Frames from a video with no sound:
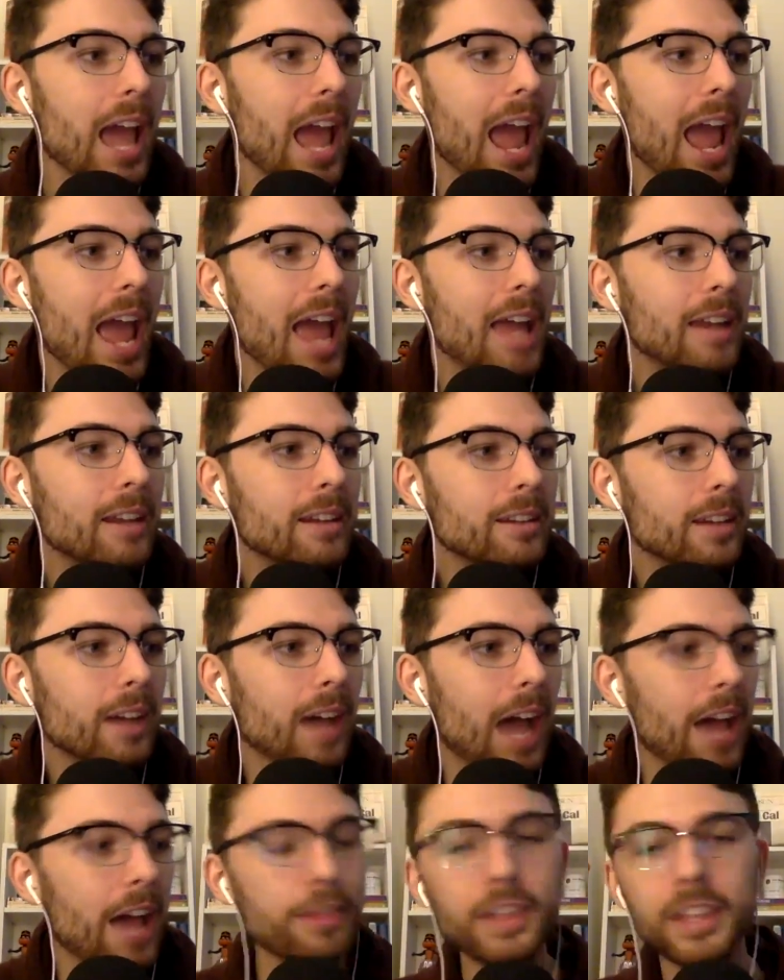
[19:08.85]
And
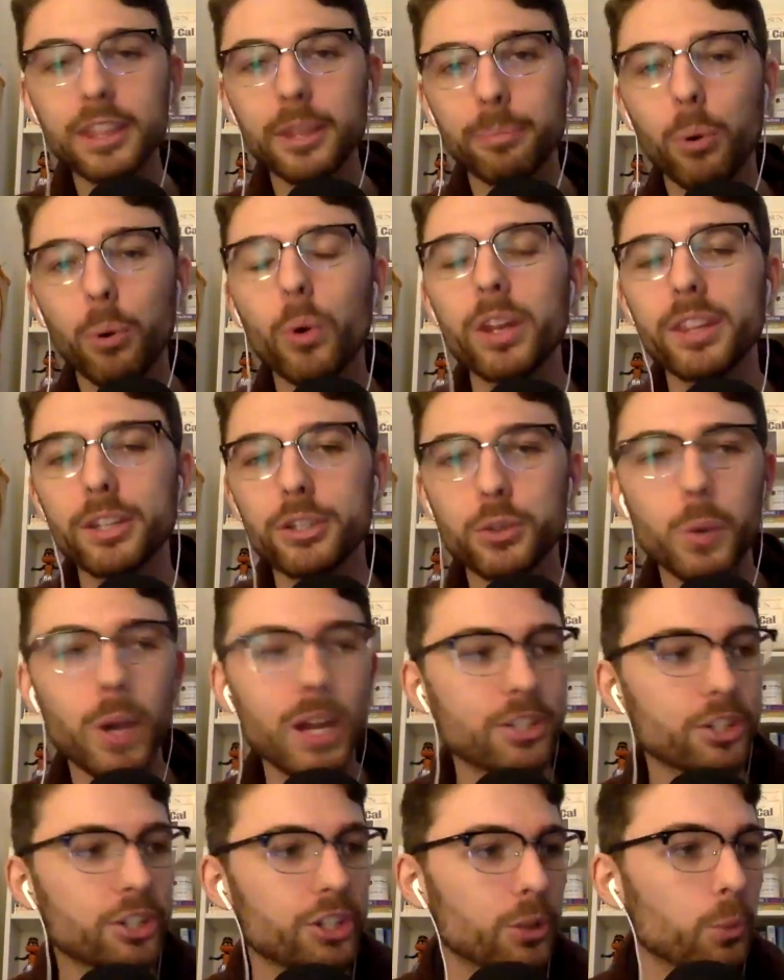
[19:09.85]
I think the point of this
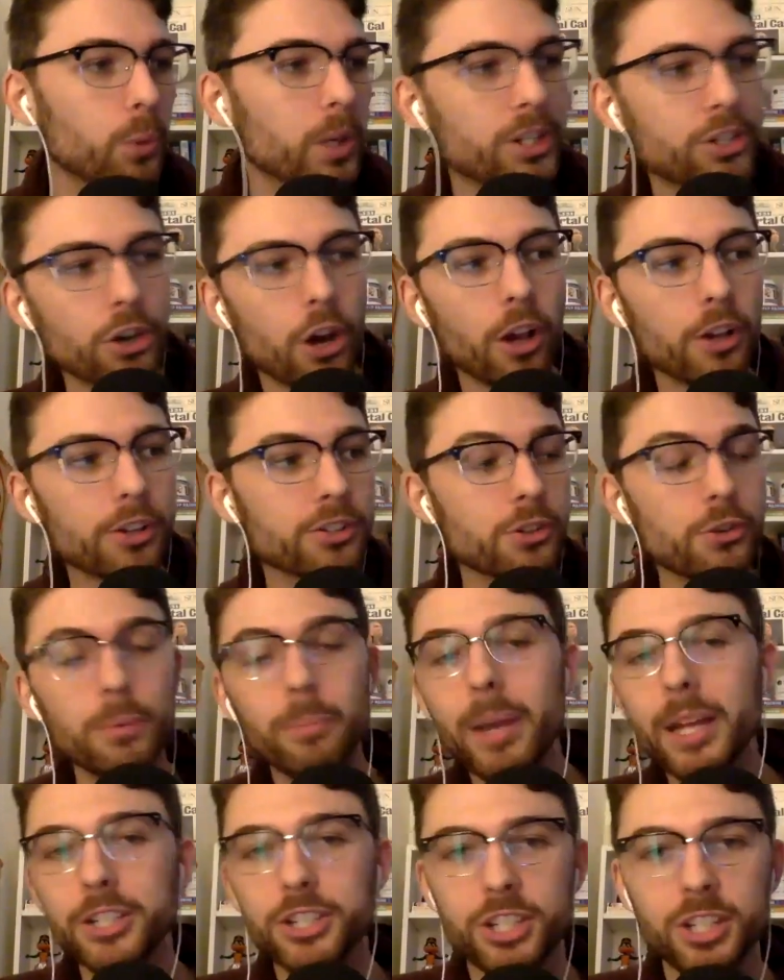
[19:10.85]
question, which also
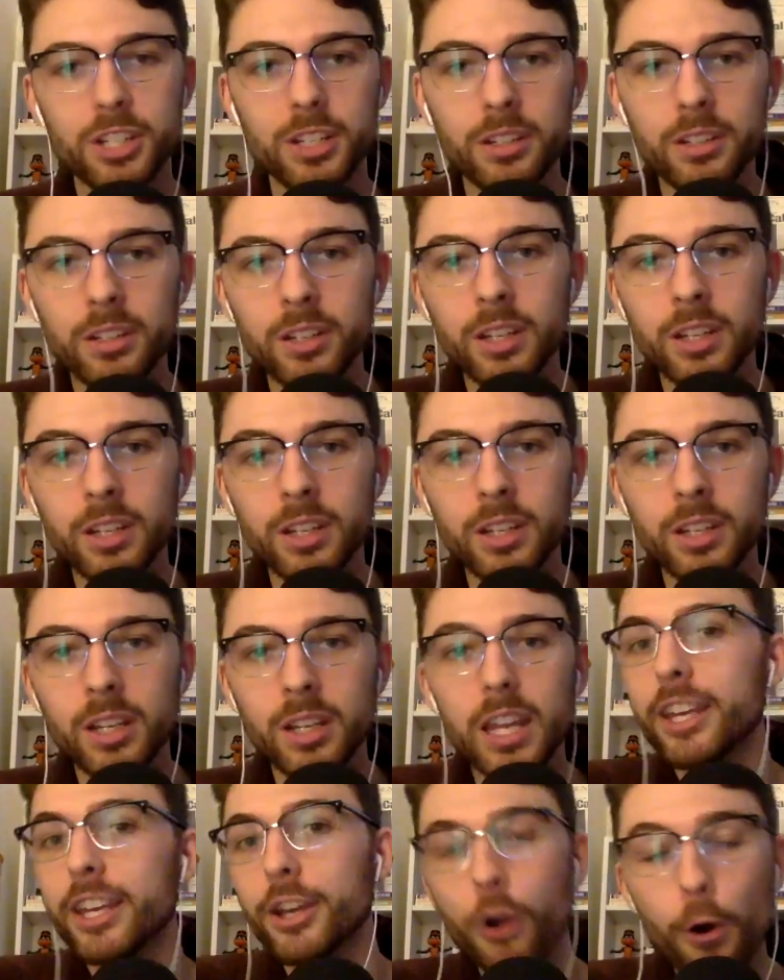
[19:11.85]
mentioned
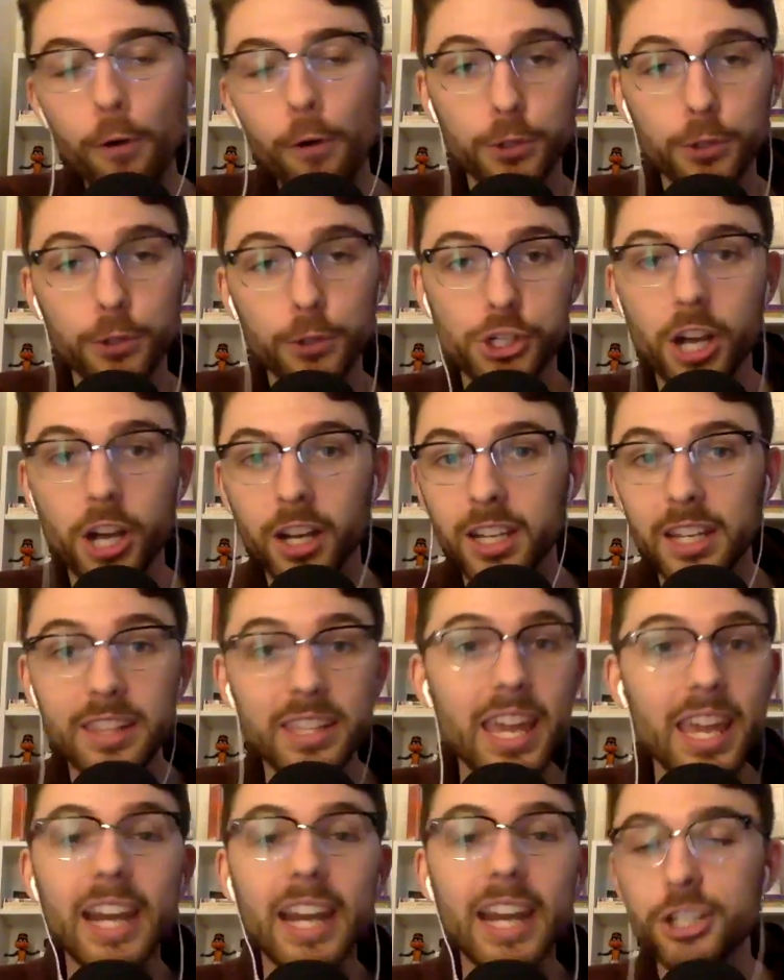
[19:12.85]
Ilya Kovalchuk in
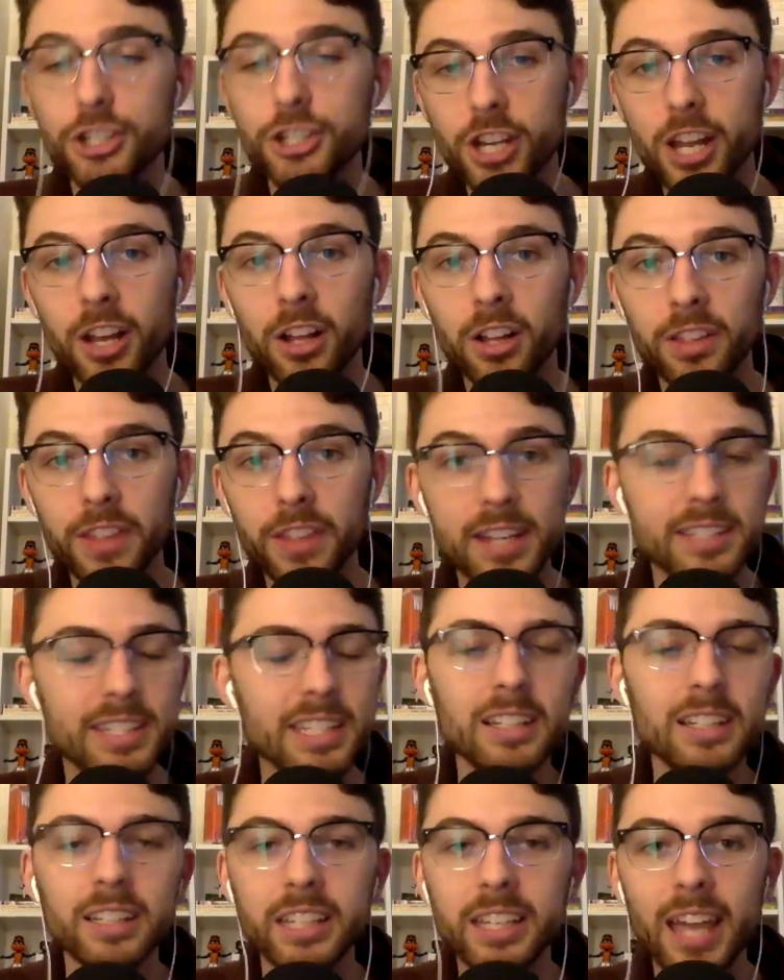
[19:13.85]
the NHL, that
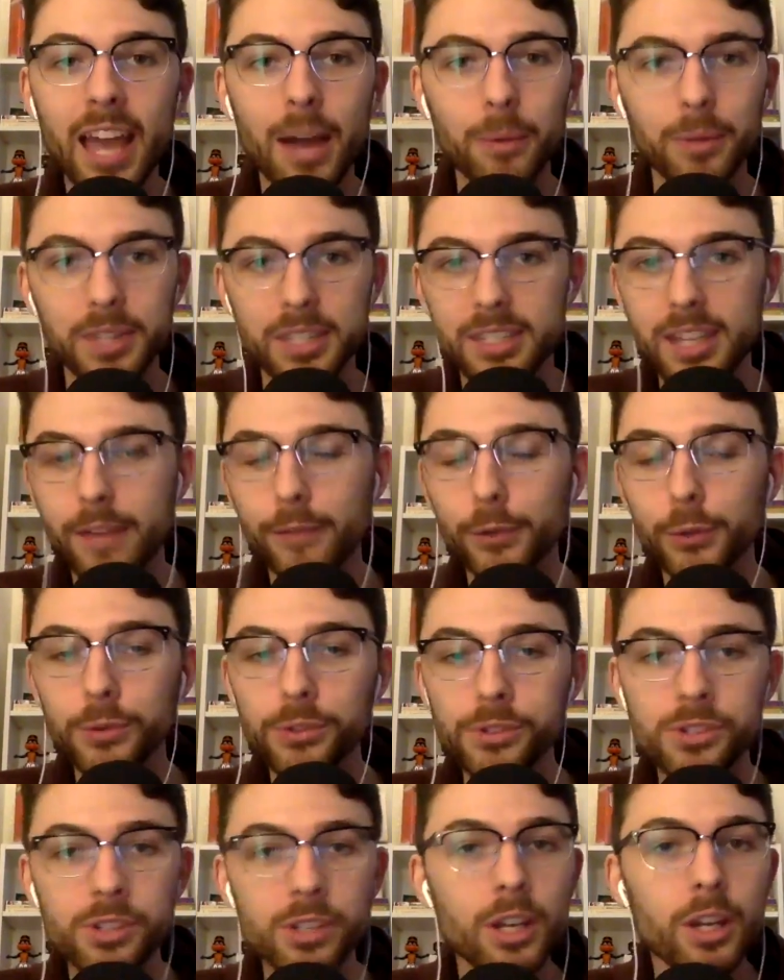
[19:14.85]
deal he got with the
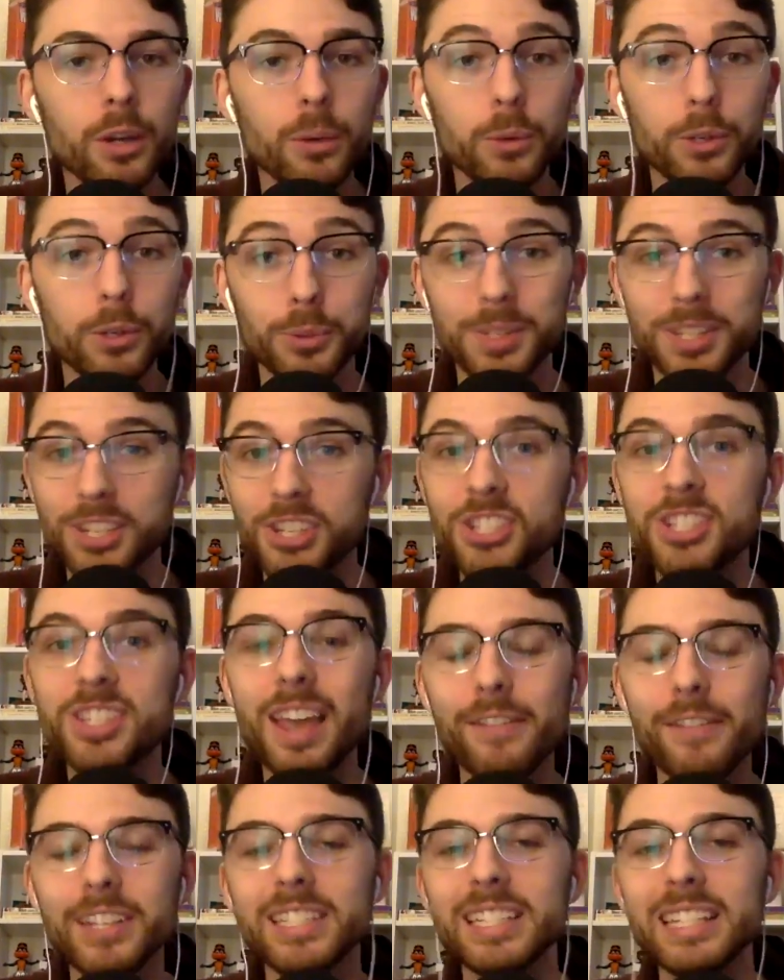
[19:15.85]
Devils, which was a
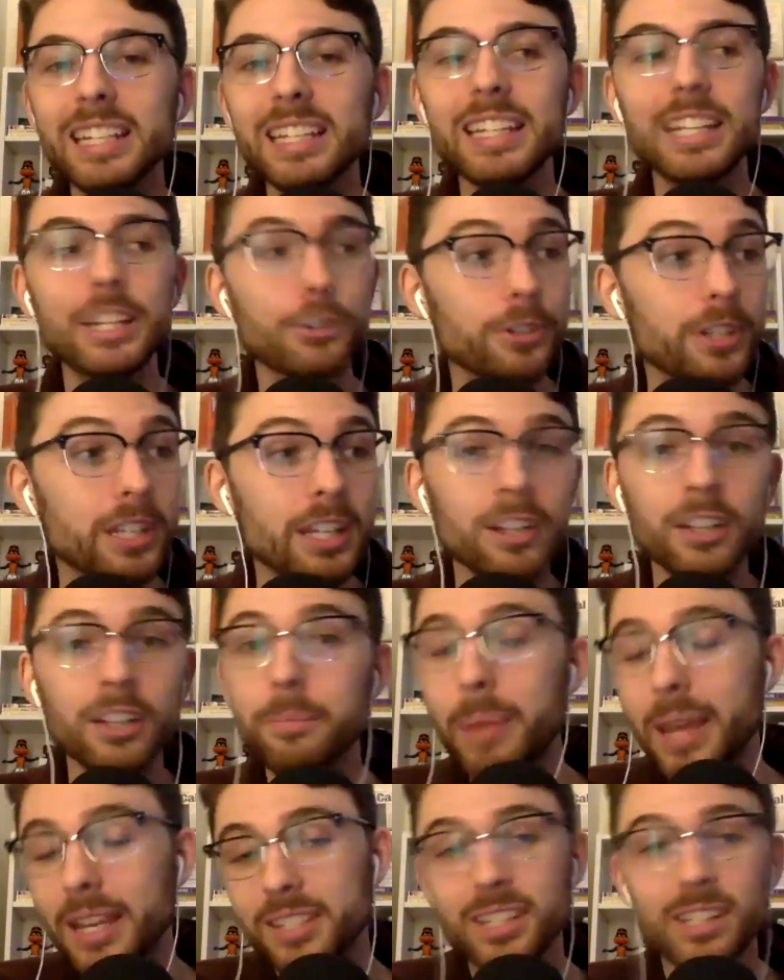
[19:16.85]
17-year deal,
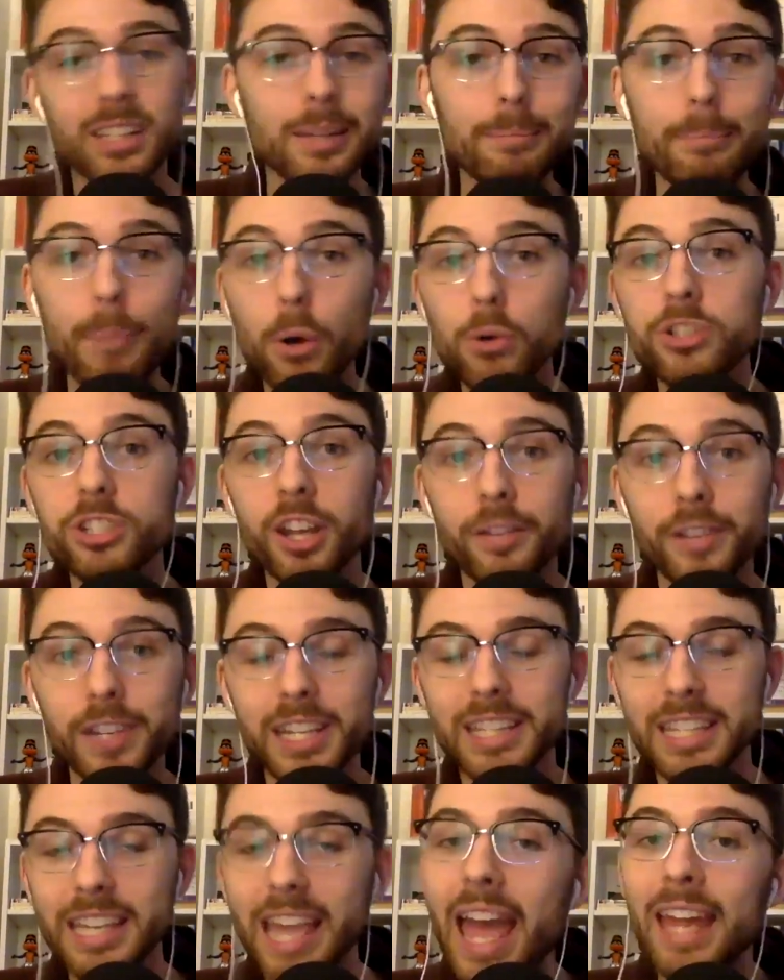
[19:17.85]
and basically most of it
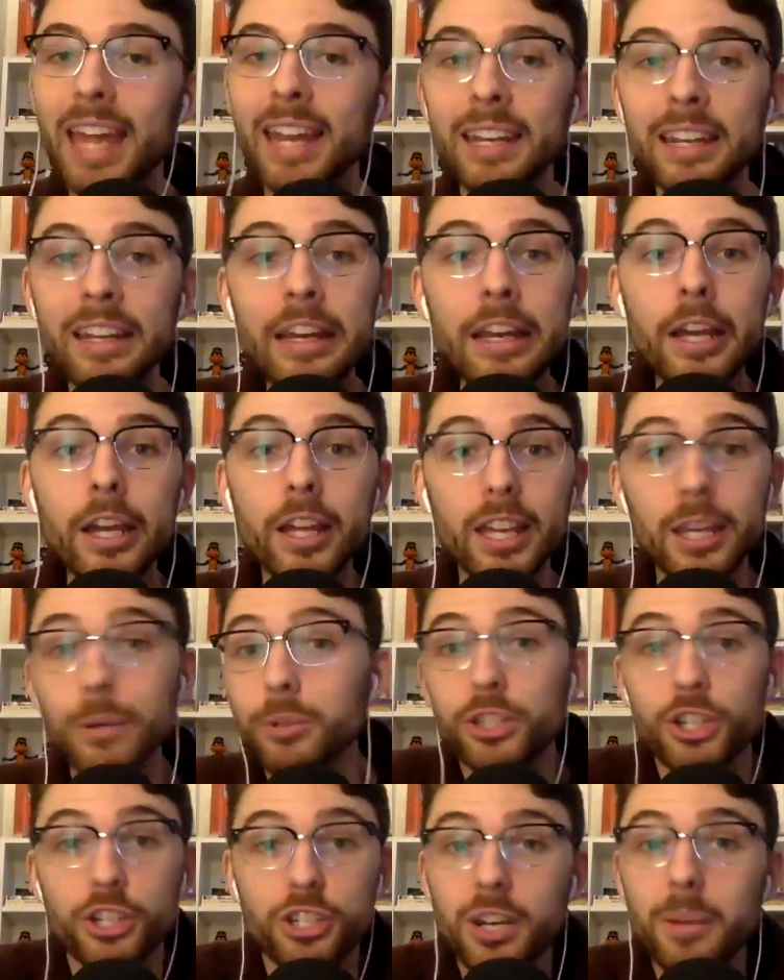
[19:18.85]
at the end, he
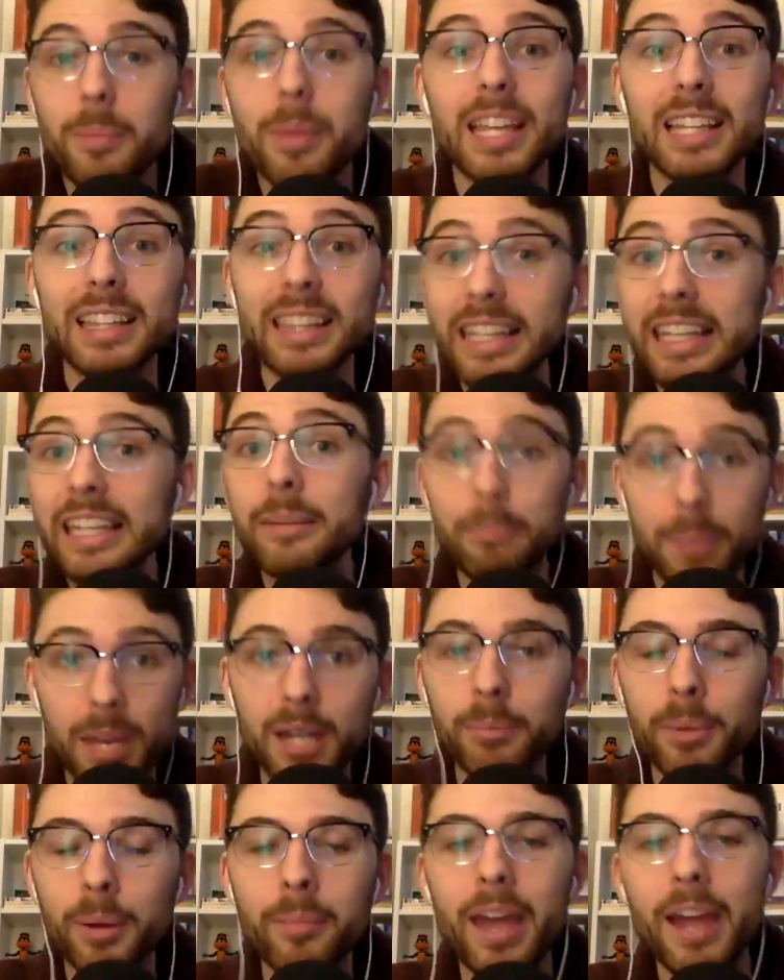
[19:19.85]
was just going to make league
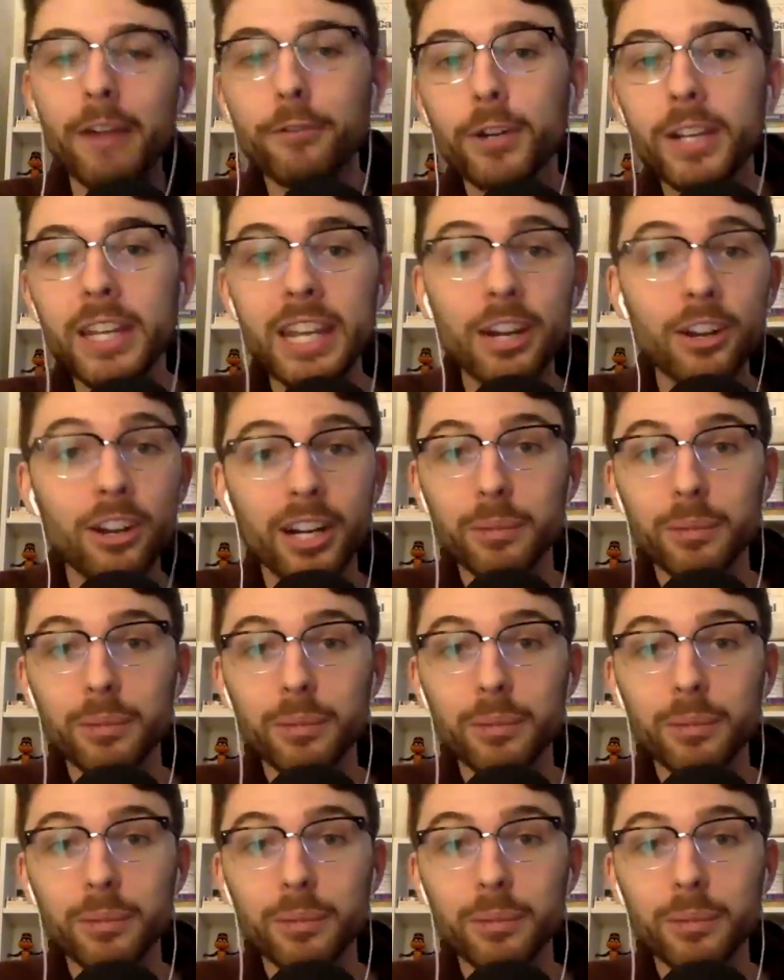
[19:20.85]
minimum every year.